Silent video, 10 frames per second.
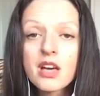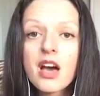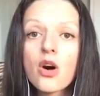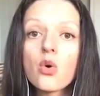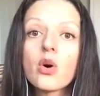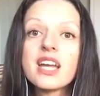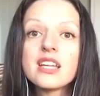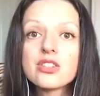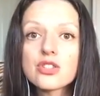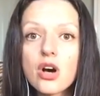or
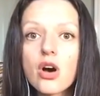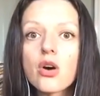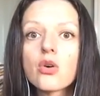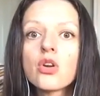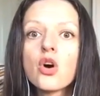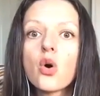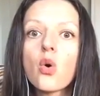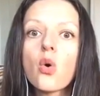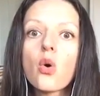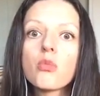indole
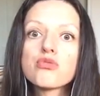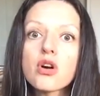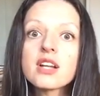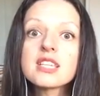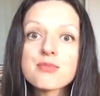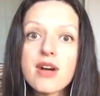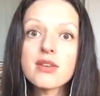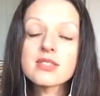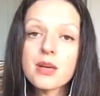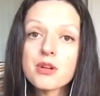or broccoli
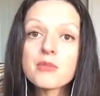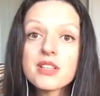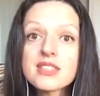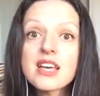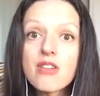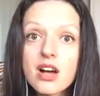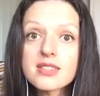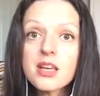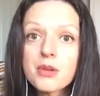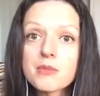sprout supplements. There are
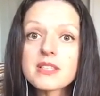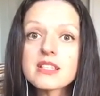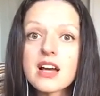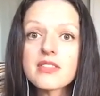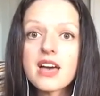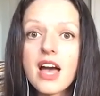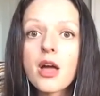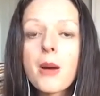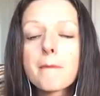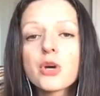supplements like that,
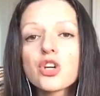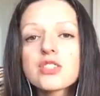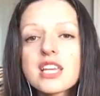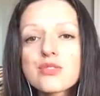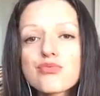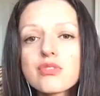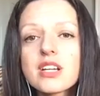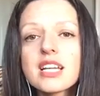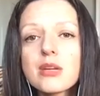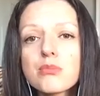because it's
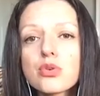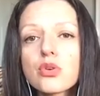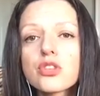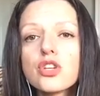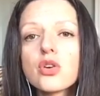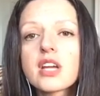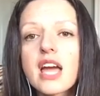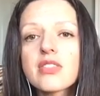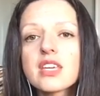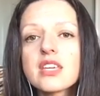really important that you
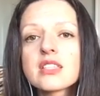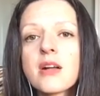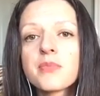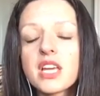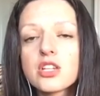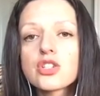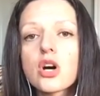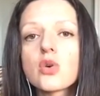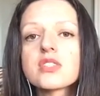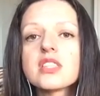get these
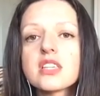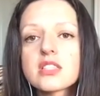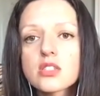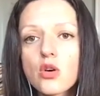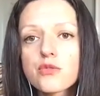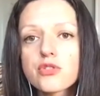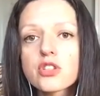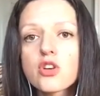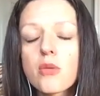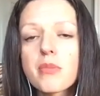indoles and these sulfurous
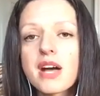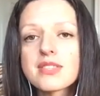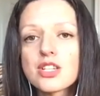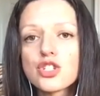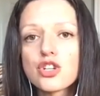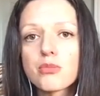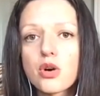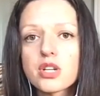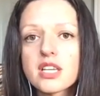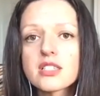compounds into your
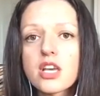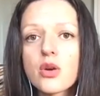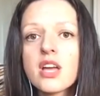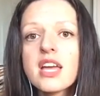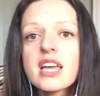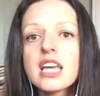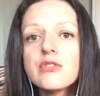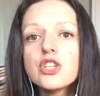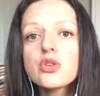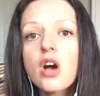body. So if
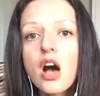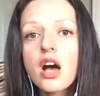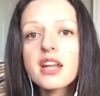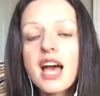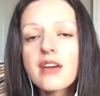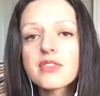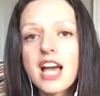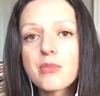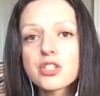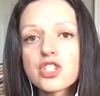you can't have
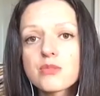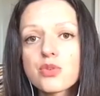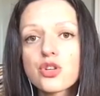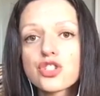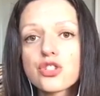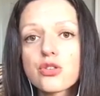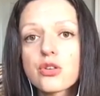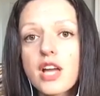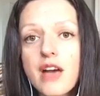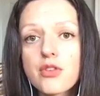cabbages because you
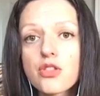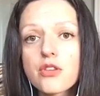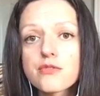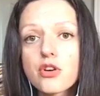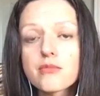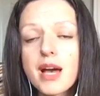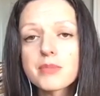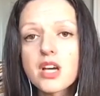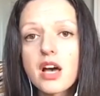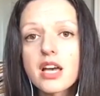have on the FODMAP
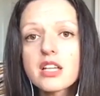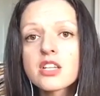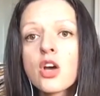diet,